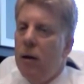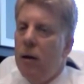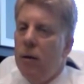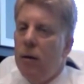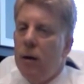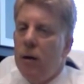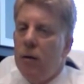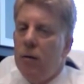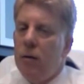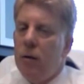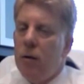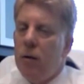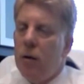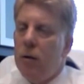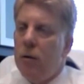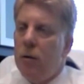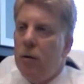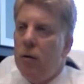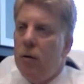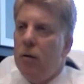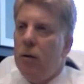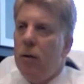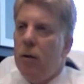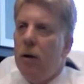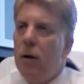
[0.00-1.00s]
things along
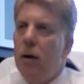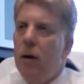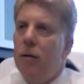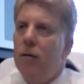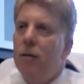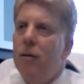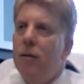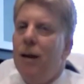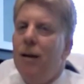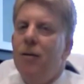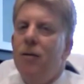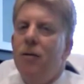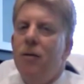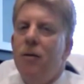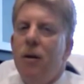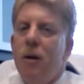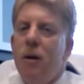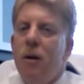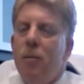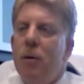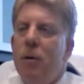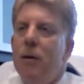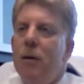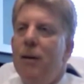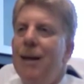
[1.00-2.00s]
those lines, that's
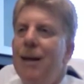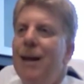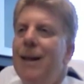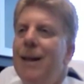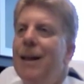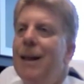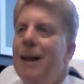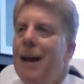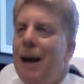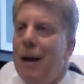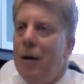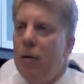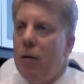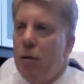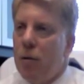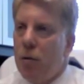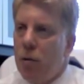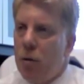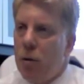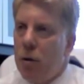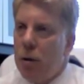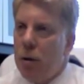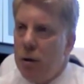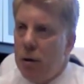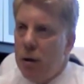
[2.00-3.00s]
typically later
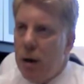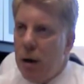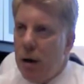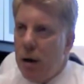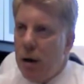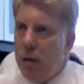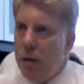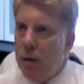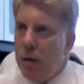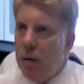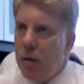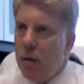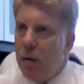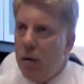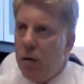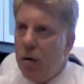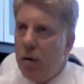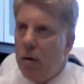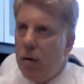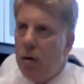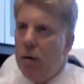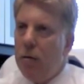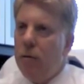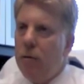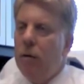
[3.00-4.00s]
on down the
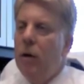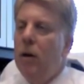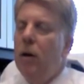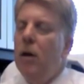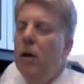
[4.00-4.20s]
curve.